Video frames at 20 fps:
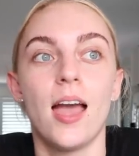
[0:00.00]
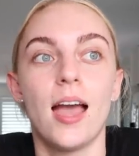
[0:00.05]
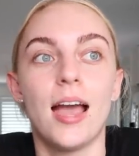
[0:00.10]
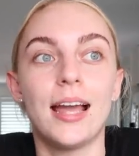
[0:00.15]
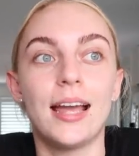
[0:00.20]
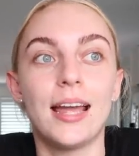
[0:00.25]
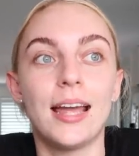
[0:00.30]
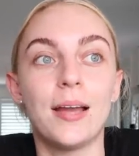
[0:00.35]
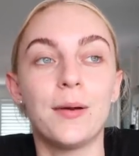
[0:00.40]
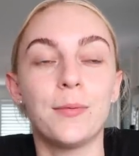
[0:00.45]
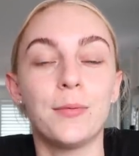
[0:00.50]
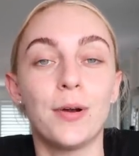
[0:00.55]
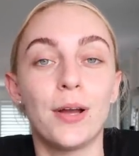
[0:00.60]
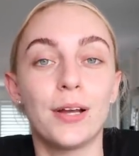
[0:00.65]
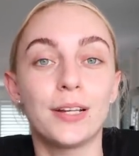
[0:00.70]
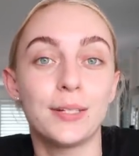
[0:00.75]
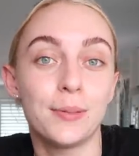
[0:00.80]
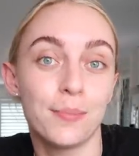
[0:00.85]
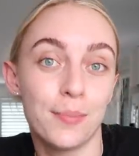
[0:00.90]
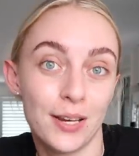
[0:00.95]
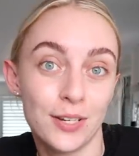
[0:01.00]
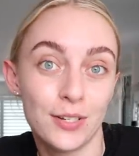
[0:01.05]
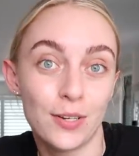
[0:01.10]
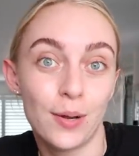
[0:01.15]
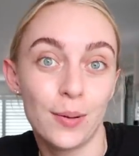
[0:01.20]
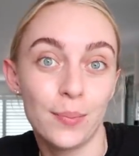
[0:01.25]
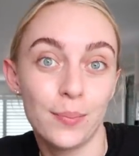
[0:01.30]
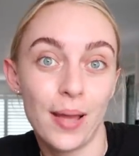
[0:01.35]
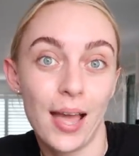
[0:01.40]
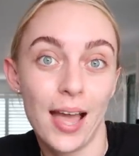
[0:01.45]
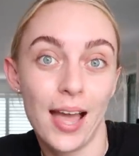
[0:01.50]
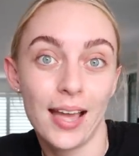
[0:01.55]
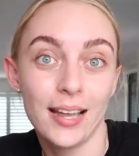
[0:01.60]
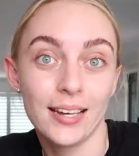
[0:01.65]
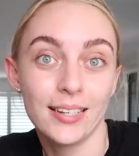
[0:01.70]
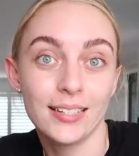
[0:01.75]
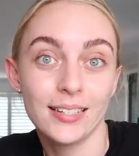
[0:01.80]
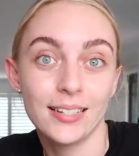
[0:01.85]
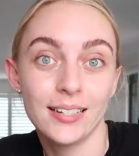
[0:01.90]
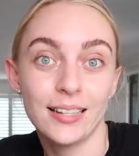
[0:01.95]
I worked my job
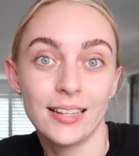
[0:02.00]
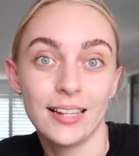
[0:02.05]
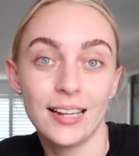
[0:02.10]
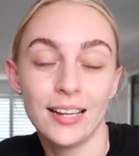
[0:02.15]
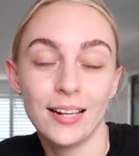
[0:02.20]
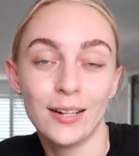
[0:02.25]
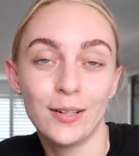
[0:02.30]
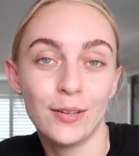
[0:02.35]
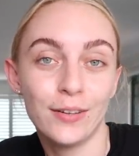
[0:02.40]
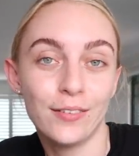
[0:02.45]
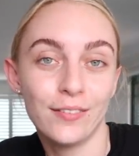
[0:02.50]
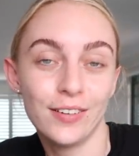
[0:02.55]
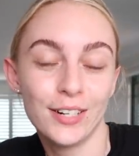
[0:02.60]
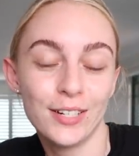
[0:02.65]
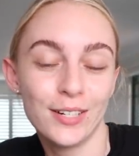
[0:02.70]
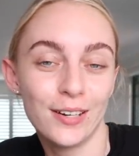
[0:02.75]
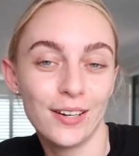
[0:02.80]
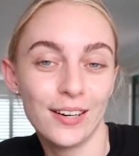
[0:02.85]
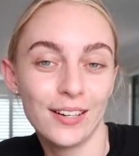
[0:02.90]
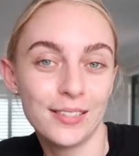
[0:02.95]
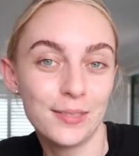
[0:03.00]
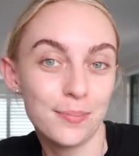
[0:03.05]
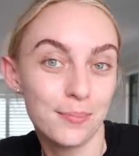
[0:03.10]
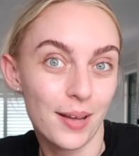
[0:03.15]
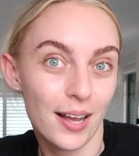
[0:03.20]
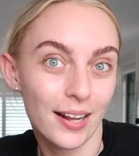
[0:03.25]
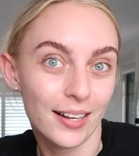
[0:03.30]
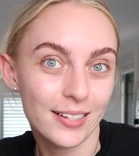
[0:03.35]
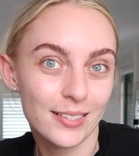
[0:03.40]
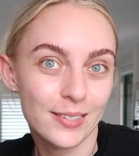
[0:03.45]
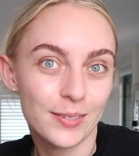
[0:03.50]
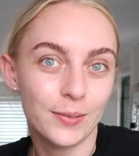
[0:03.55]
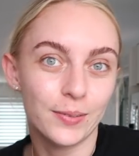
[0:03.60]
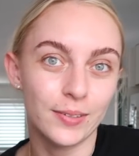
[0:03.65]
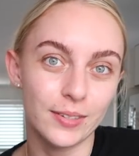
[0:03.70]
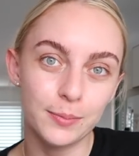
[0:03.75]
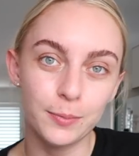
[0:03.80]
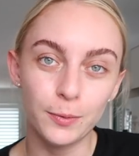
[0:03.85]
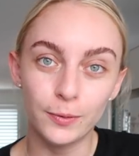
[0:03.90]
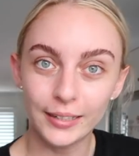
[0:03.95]
at the gluten-free donuts market stall
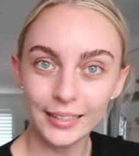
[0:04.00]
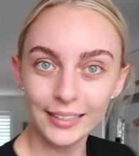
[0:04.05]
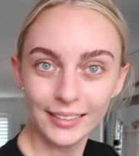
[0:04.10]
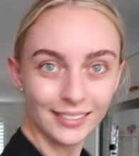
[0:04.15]
this morning.